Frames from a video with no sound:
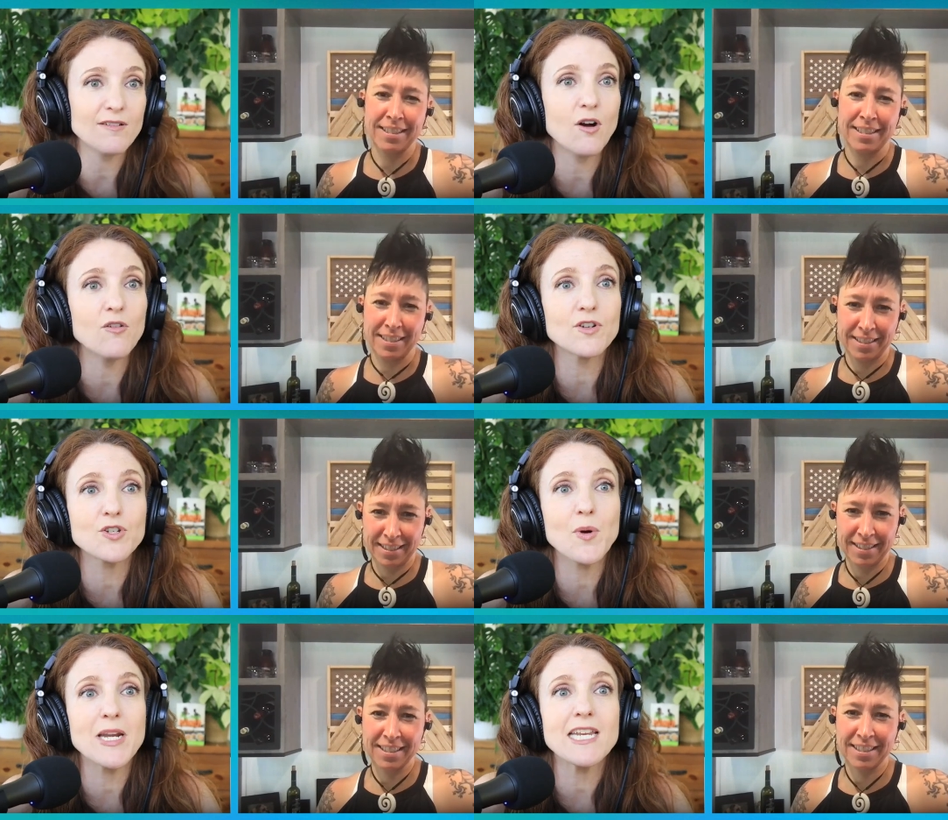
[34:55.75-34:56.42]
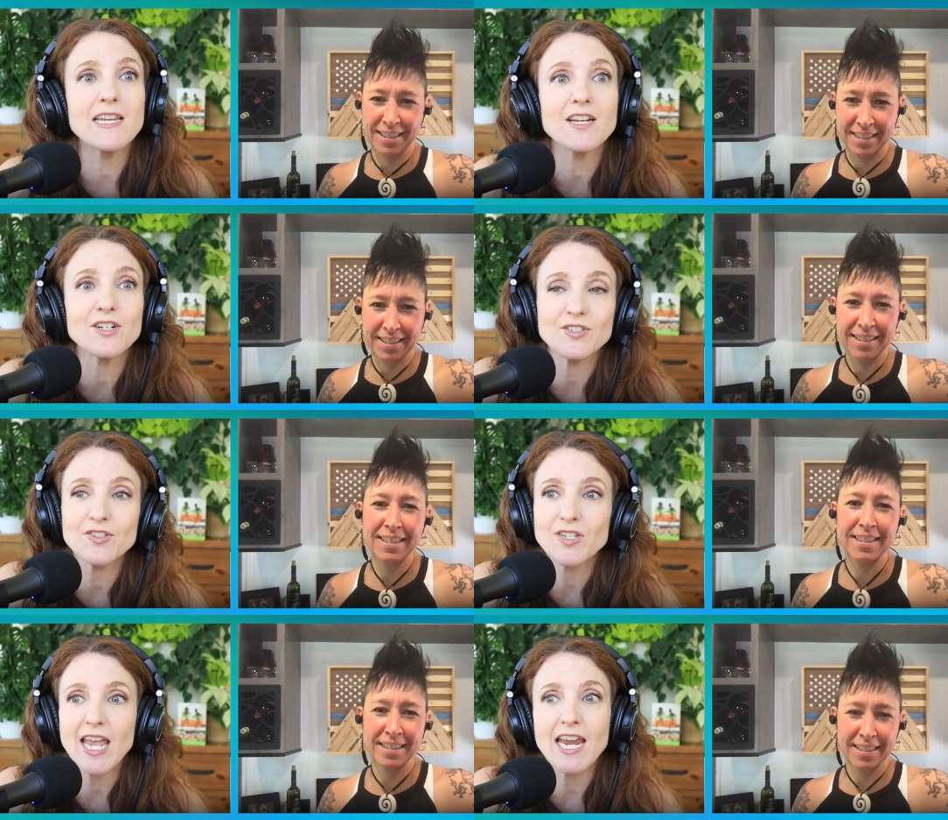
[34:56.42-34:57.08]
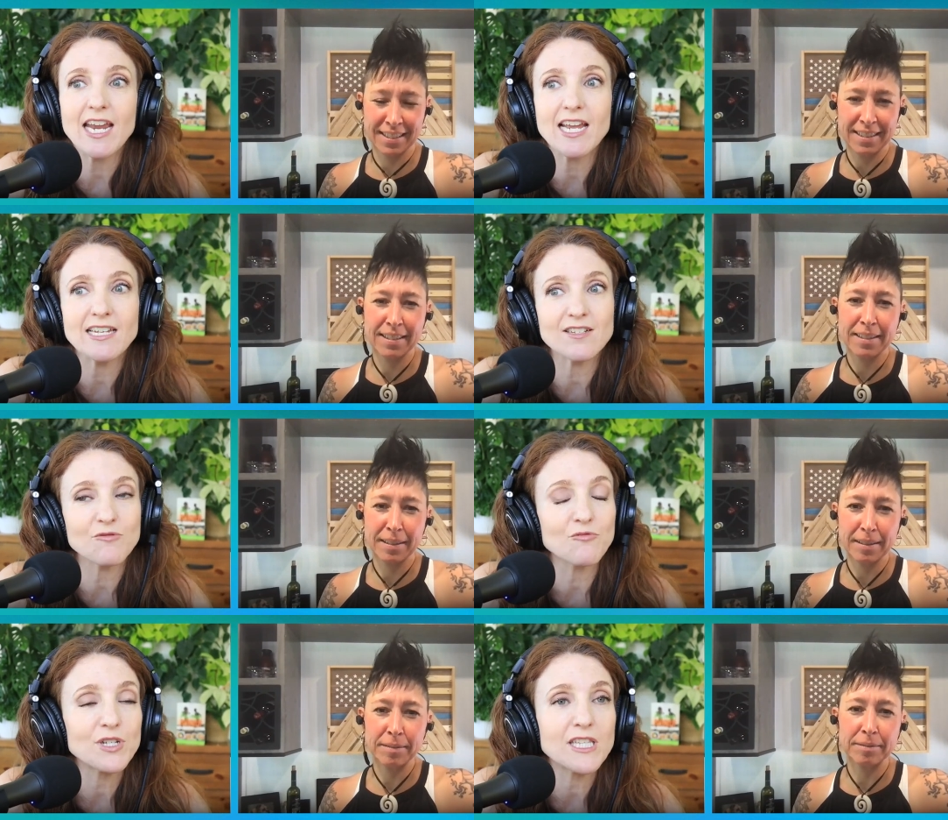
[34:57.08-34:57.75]
Speaker 1: over 20 years and
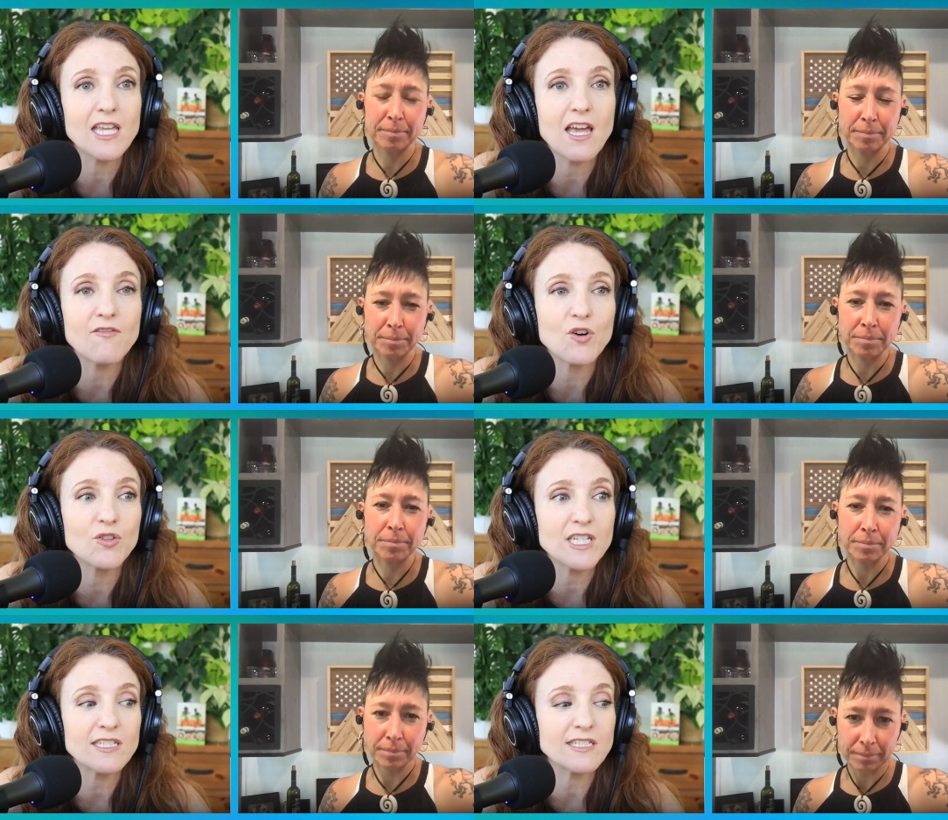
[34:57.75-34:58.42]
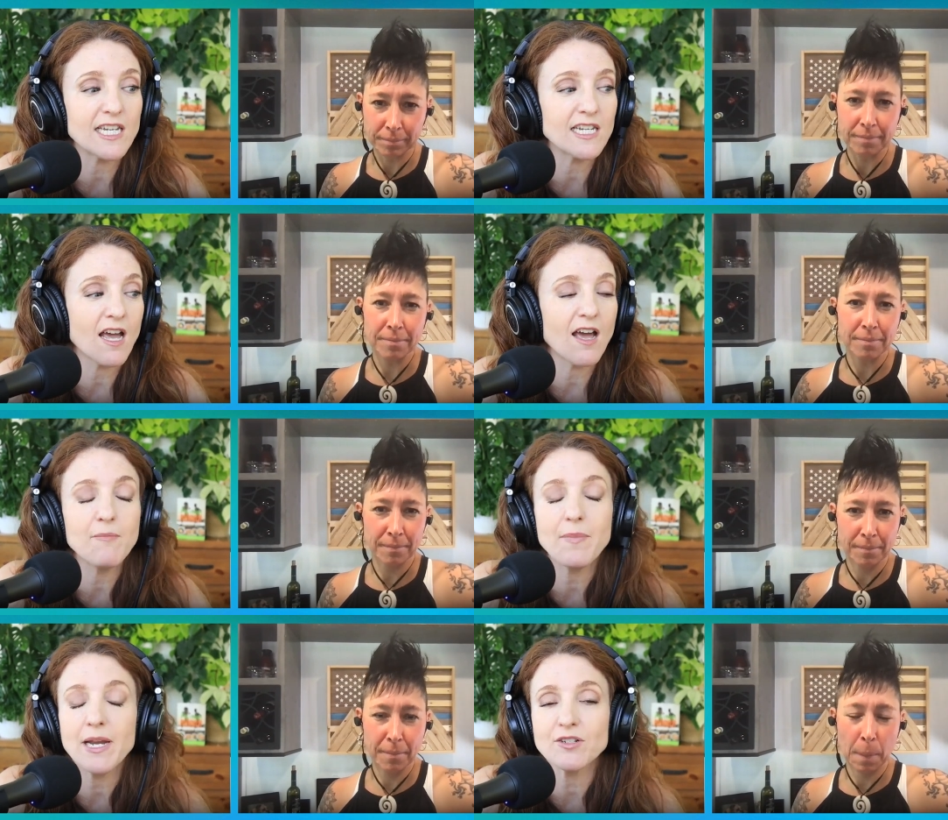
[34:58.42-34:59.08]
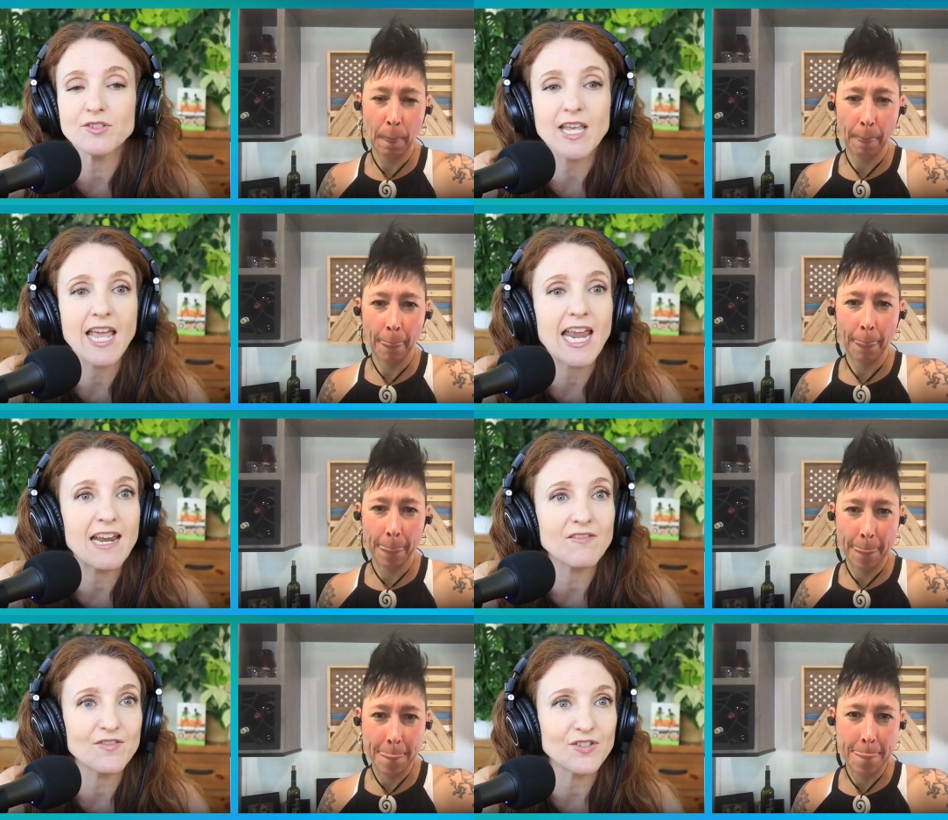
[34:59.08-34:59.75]
really have only seen bears a
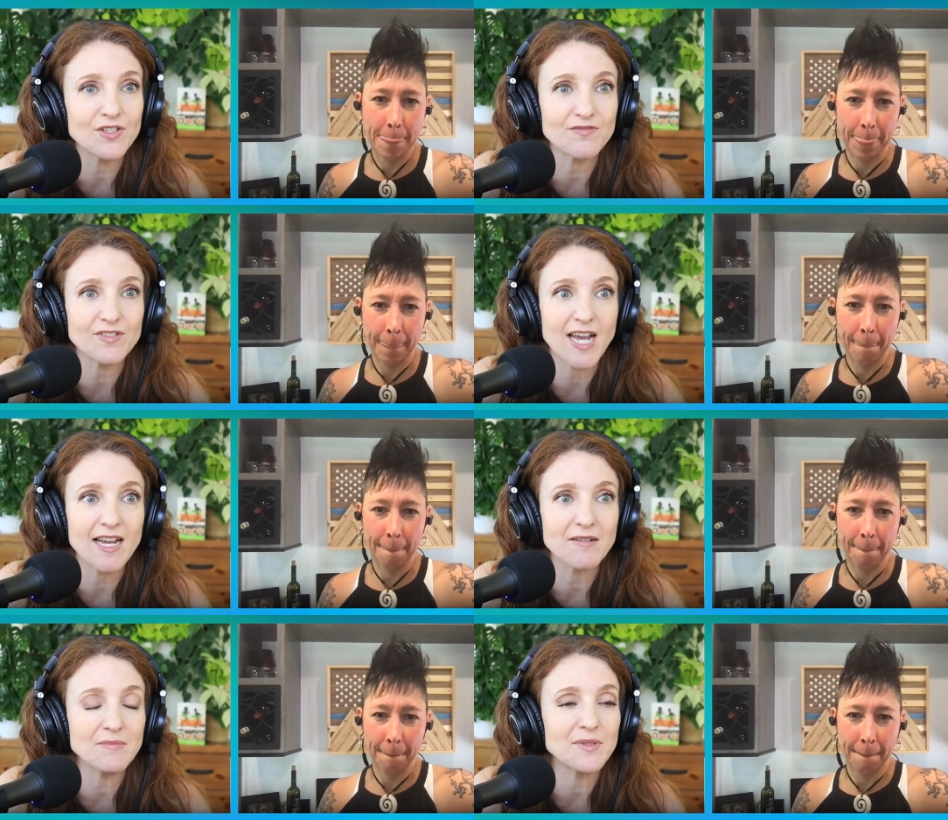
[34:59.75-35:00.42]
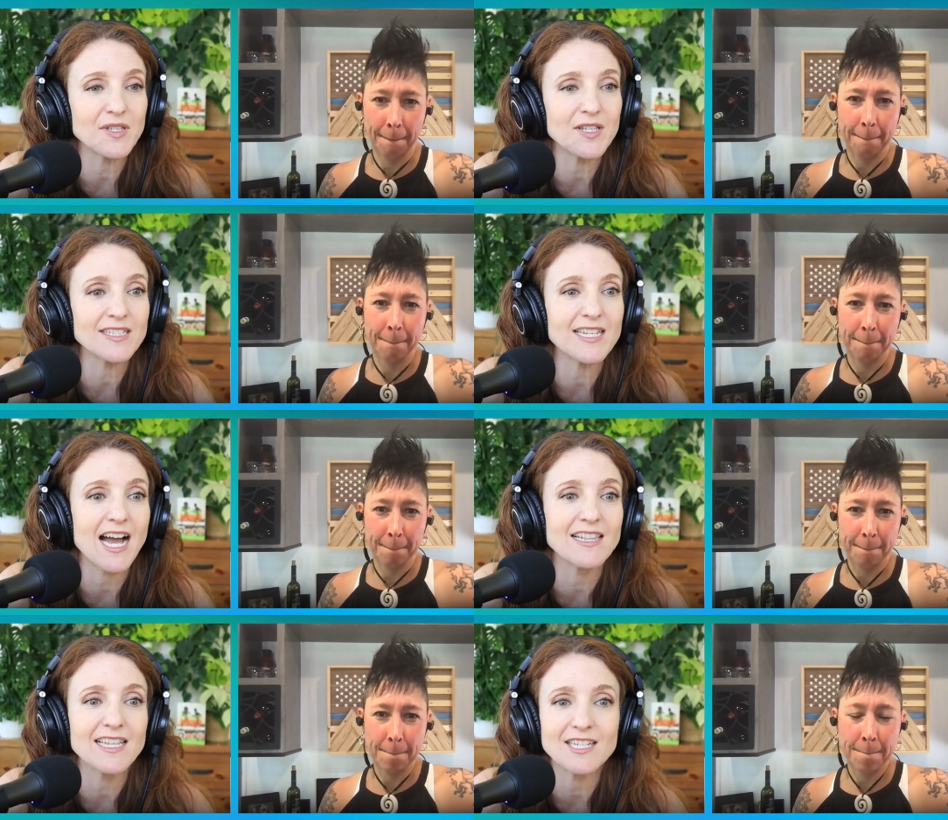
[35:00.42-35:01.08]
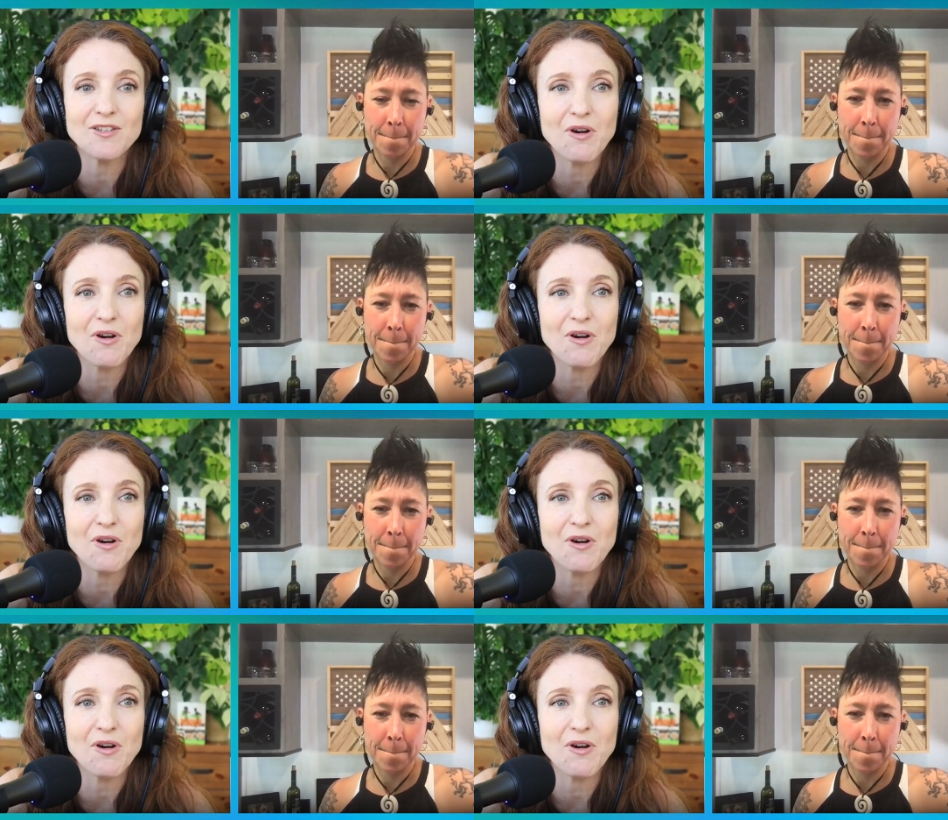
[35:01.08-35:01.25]
handful of times. It's not like you go